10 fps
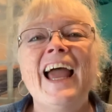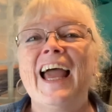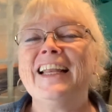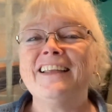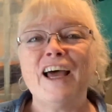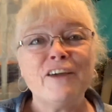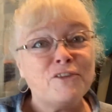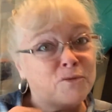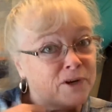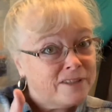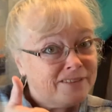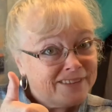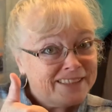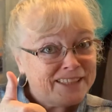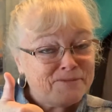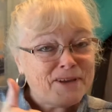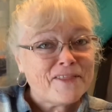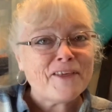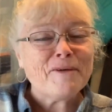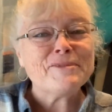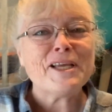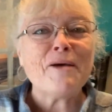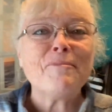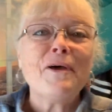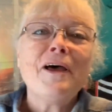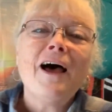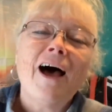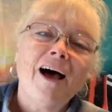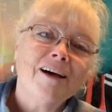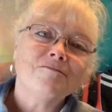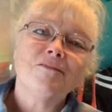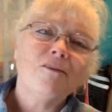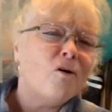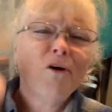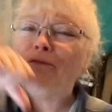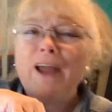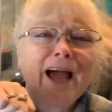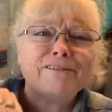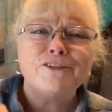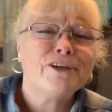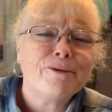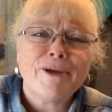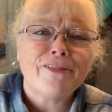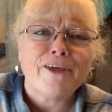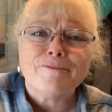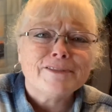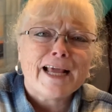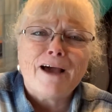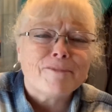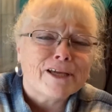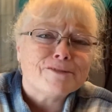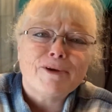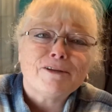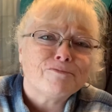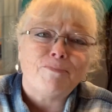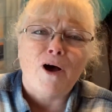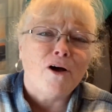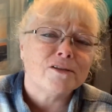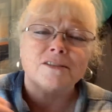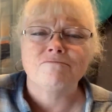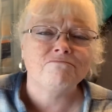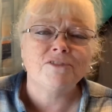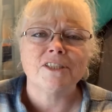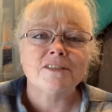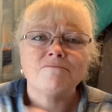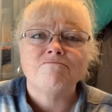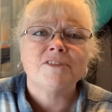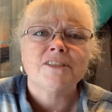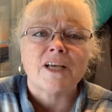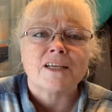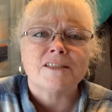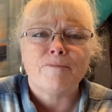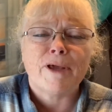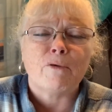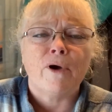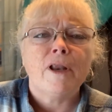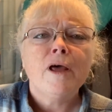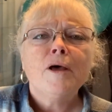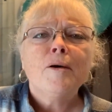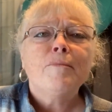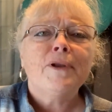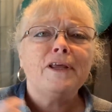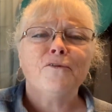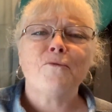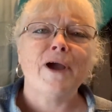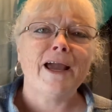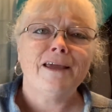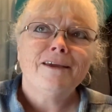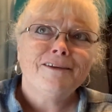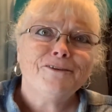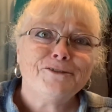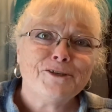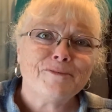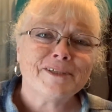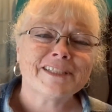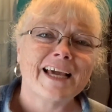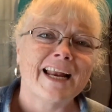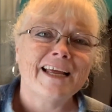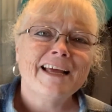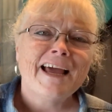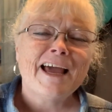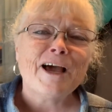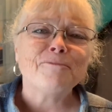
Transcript: and uh, if you would, give me a thumbs up. Um, or if you have to, give me a thumbs down because menopause just sucks the big one. But either way, YouTube just kind of helps